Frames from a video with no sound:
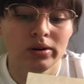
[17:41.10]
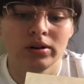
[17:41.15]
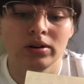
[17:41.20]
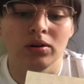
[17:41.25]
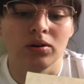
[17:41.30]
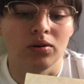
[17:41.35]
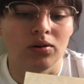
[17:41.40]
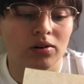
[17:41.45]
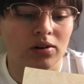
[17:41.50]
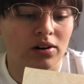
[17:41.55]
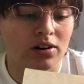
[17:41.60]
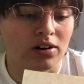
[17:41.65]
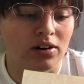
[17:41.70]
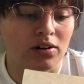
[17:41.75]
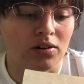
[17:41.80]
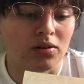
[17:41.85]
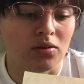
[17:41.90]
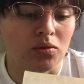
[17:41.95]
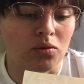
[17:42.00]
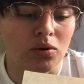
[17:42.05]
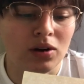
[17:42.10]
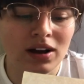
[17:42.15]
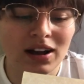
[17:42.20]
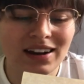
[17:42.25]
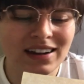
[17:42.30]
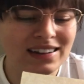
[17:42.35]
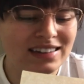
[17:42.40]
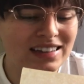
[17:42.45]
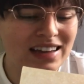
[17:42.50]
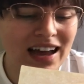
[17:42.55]
Or, "What kind
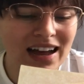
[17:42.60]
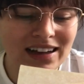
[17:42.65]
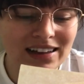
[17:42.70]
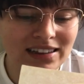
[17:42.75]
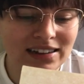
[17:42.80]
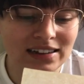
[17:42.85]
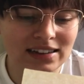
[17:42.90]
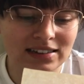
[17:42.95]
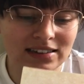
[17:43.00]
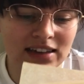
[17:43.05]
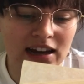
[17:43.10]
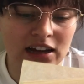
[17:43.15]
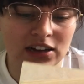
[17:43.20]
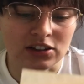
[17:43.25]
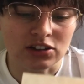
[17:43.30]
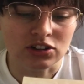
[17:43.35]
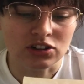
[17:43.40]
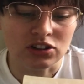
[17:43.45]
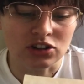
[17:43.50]
of tackling is that?